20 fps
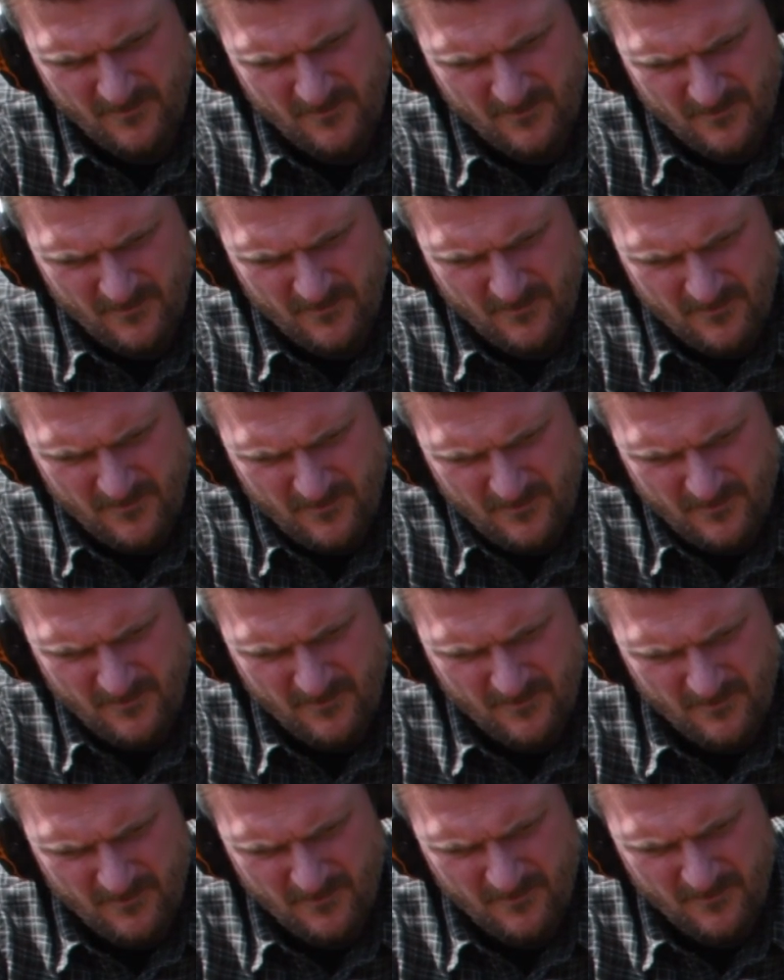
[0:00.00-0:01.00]

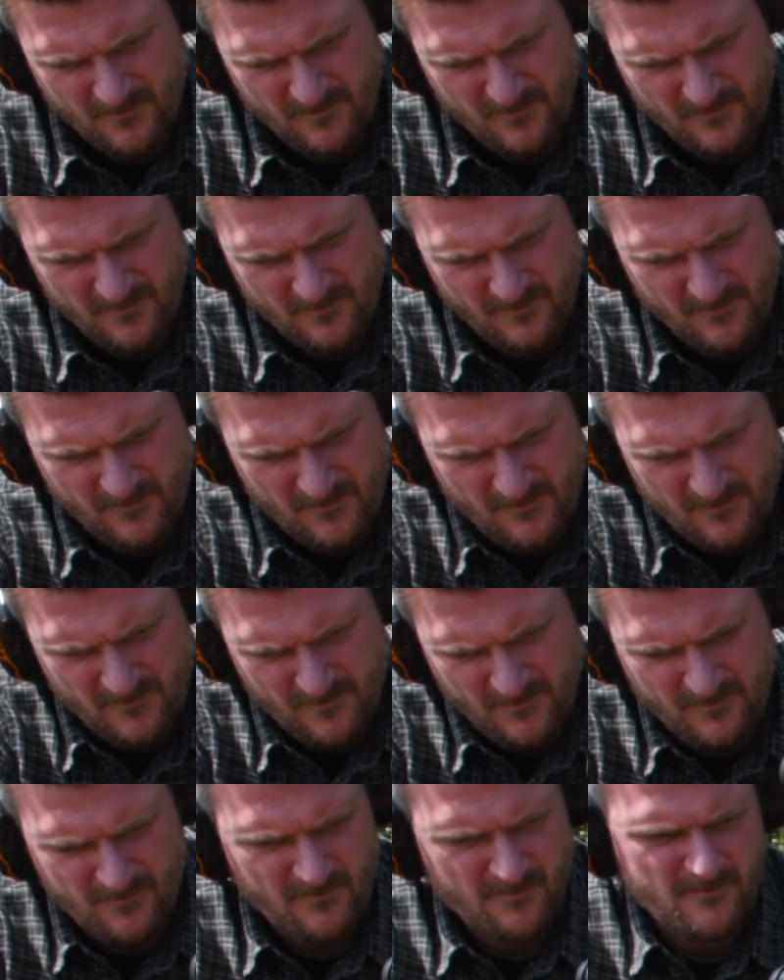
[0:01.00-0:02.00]

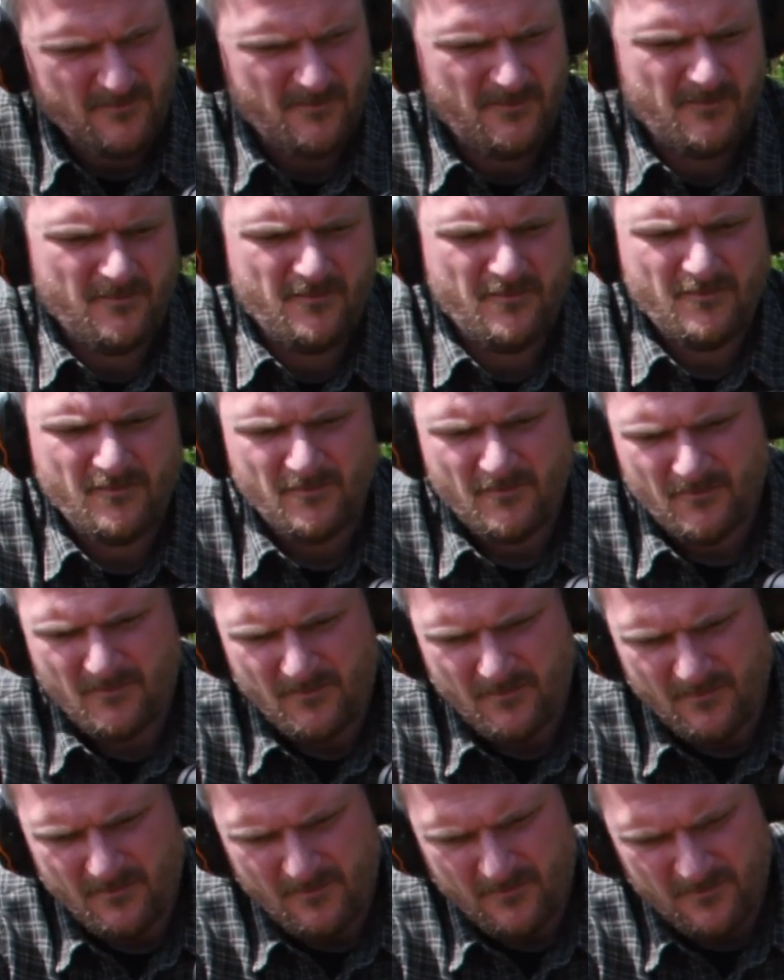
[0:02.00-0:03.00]

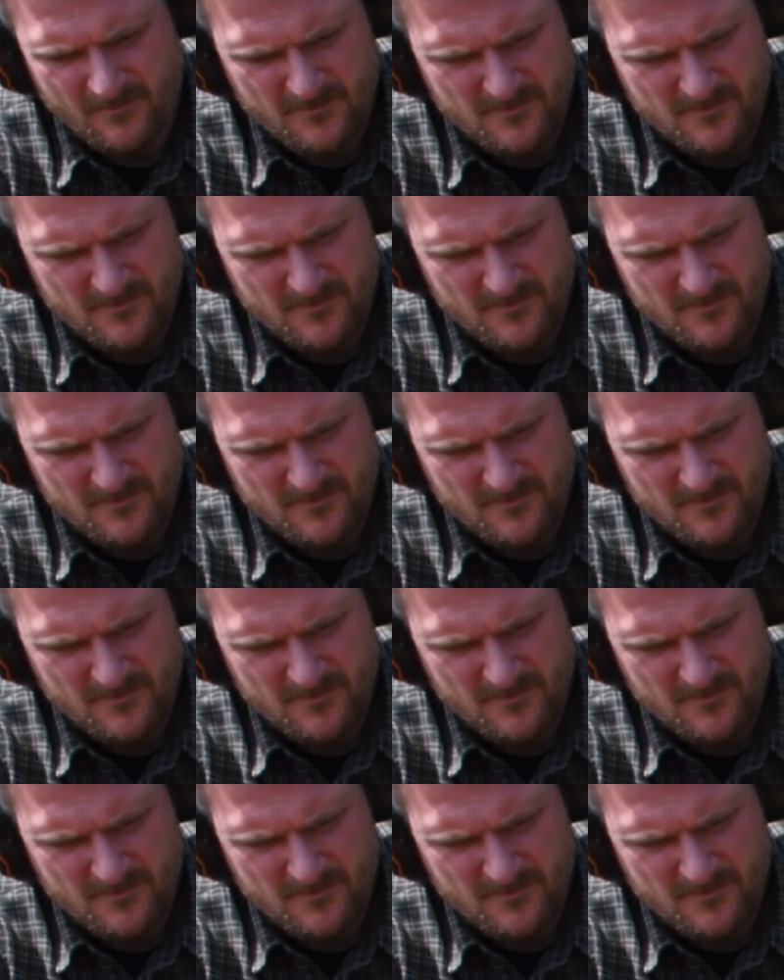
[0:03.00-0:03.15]
(no one is talking)